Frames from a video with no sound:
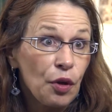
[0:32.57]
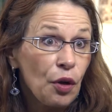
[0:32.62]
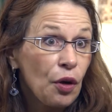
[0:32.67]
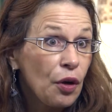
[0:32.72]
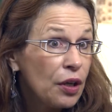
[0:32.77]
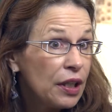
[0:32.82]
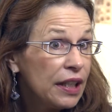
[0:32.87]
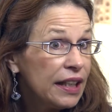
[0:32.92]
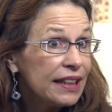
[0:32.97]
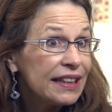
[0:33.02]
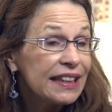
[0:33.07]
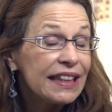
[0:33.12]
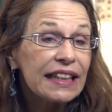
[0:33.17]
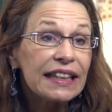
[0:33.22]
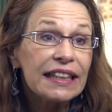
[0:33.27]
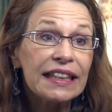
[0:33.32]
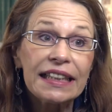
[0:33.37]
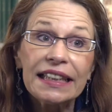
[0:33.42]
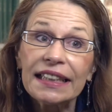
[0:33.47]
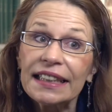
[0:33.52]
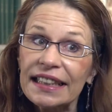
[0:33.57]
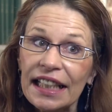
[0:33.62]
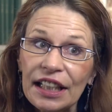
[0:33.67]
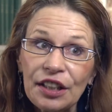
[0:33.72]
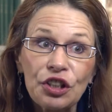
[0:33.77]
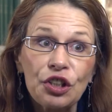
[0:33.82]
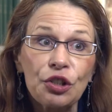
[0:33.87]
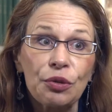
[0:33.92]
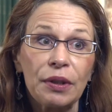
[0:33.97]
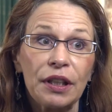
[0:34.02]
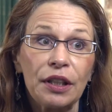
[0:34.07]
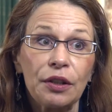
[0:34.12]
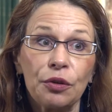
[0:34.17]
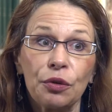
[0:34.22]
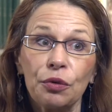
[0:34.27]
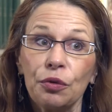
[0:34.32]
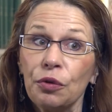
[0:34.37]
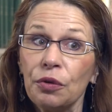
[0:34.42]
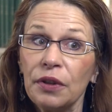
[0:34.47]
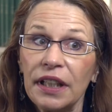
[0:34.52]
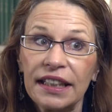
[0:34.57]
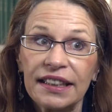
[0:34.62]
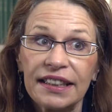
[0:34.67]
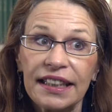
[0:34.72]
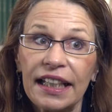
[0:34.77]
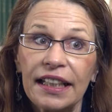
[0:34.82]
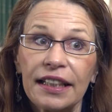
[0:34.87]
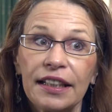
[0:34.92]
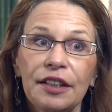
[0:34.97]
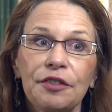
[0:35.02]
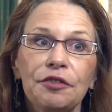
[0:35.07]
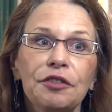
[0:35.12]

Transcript: early 16th century, to exactly